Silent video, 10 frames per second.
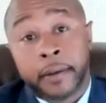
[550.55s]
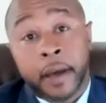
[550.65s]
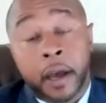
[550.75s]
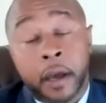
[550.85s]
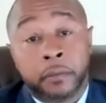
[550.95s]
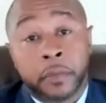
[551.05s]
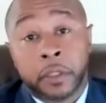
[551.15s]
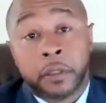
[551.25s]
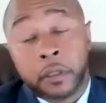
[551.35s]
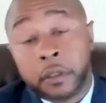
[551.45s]

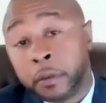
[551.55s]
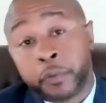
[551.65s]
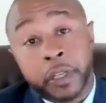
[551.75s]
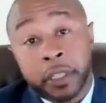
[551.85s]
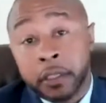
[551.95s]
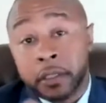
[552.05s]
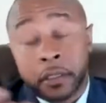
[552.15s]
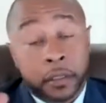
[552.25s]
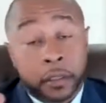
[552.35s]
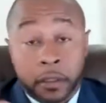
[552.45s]
The prison,
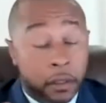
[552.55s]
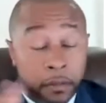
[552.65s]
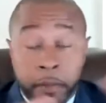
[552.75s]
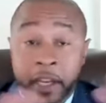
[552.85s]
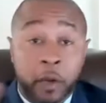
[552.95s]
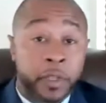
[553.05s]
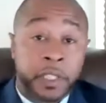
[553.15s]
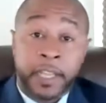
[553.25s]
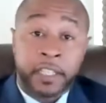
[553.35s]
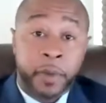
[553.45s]
make no
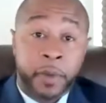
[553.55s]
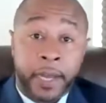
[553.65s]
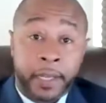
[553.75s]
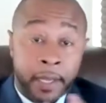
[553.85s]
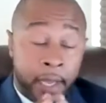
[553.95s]
mistakes about it.